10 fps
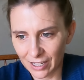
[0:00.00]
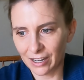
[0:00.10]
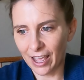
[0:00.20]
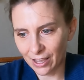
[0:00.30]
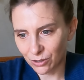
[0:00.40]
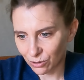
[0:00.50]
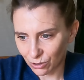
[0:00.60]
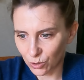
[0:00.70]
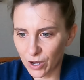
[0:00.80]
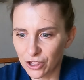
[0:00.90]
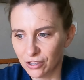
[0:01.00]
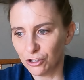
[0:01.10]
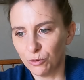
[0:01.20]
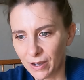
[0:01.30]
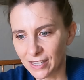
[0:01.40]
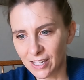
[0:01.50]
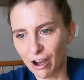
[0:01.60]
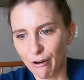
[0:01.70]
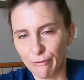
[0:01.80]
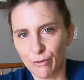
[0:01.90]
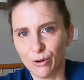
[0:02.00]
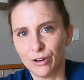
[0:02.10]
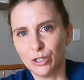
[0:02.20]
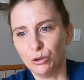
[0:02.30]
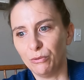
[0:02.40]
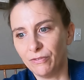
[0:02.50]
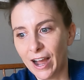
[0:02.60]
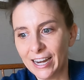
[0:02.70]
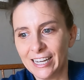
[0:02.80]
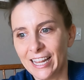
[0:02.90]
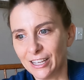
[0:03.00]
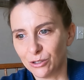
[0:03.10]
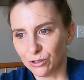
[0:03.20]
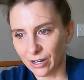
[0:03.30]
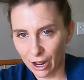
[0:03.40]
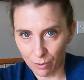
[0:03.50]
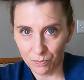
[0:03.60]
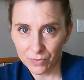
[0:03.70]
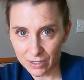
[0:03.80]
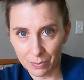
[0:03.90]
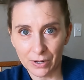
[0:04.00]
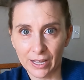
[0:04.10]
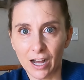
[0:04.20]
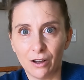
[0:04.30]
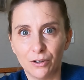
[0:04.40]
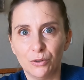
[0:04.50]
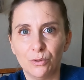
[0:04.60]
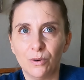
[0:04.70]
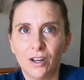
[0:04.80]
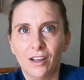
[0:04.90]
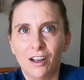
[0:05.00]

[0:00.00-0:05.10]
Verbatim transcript: can answer those questions to myself or to find an answer and help somebody out who